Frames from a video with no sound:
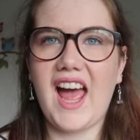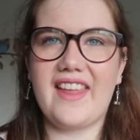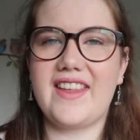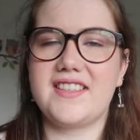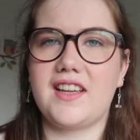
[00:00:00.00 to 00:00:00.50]

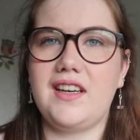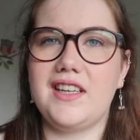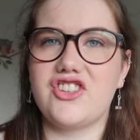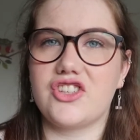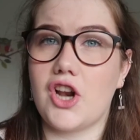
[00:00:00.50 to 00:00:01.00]
and there's
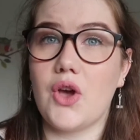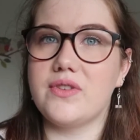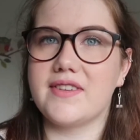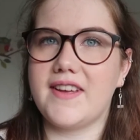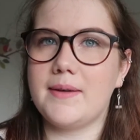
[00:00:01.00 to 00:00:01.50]
suddenly just
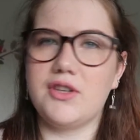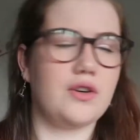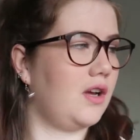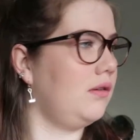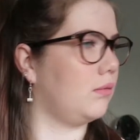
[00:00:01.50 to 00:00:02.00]
loads of him and you're
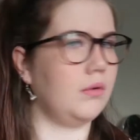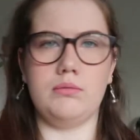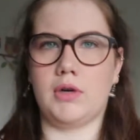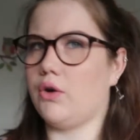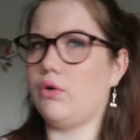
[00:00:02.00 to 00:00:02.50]
like, oh
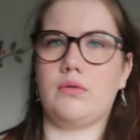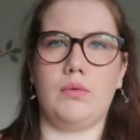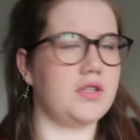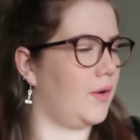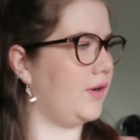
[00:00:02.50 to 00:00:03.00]
my god,
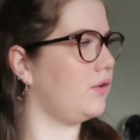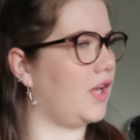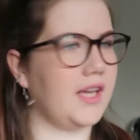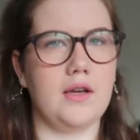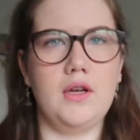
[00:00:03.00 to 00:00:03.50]
what's going on?
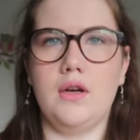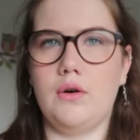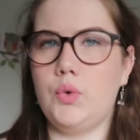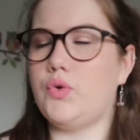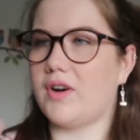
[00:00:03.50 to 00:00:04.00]
Like,
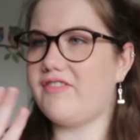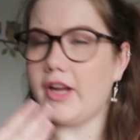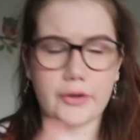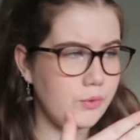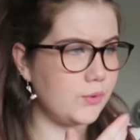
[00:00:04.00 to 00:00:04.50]
who do I
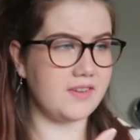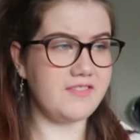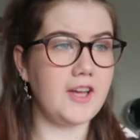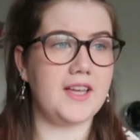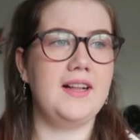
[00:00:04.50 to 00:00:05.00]
fight? Who do I
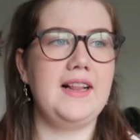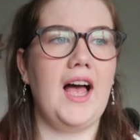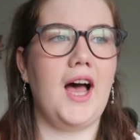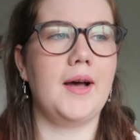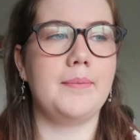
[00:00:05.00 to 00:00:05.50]
fight?
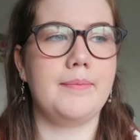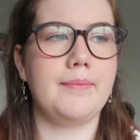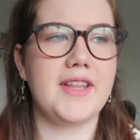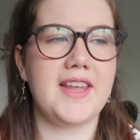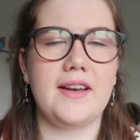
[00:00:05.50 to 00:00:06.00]

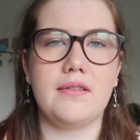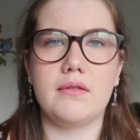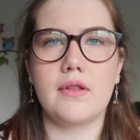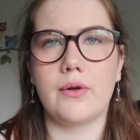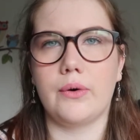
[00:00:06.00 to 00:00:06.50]
But then
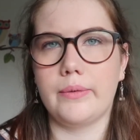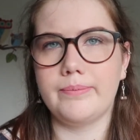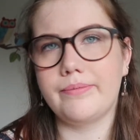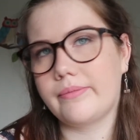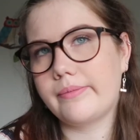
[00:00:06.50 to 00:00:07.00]
Thor,
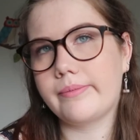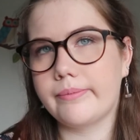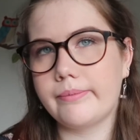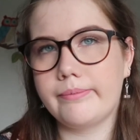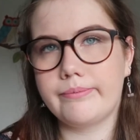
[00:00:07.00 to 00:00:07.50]

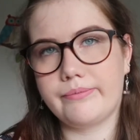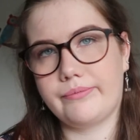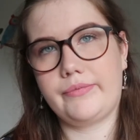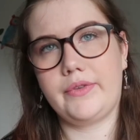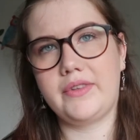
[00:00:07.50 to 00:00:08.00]

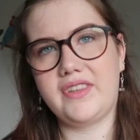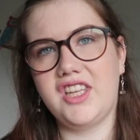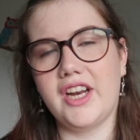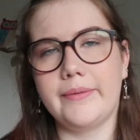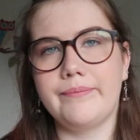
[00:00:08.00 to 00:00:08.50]

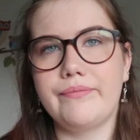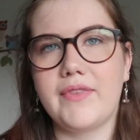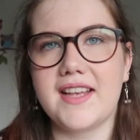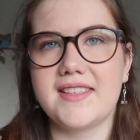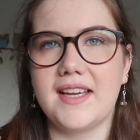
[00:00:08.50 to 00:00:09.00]
you know,
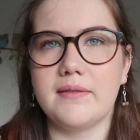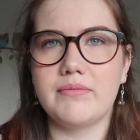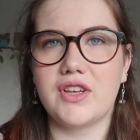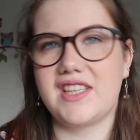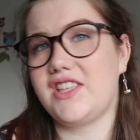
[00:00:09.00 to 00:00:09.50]
gets it
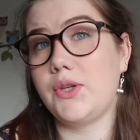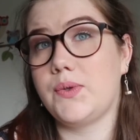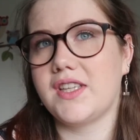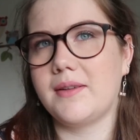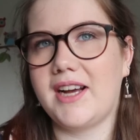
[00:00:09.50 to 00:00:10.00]
because he's
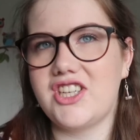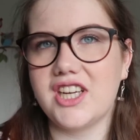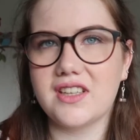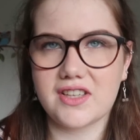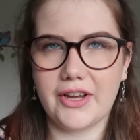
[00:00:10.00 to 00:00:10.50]
used to the
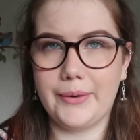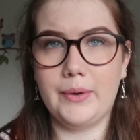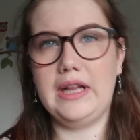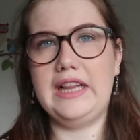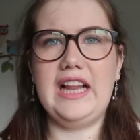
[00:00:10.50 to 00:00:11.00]
magic. So
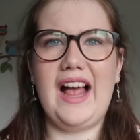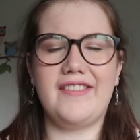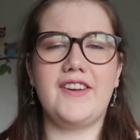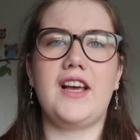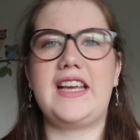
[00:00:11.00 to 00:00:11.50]
I
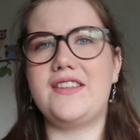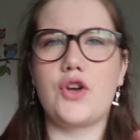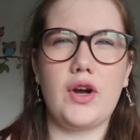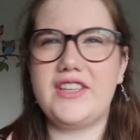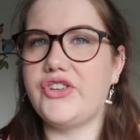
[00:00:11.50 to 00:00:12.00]
feel like he's
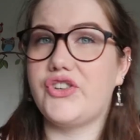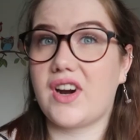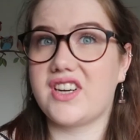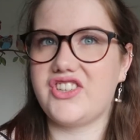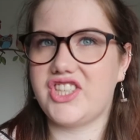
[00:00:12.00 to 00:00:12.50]
got his
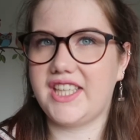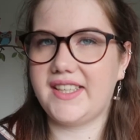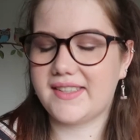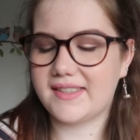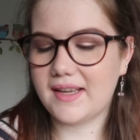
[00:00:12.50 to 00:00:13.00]

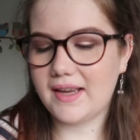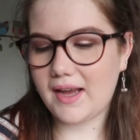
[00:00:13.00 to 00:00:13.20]
strategies.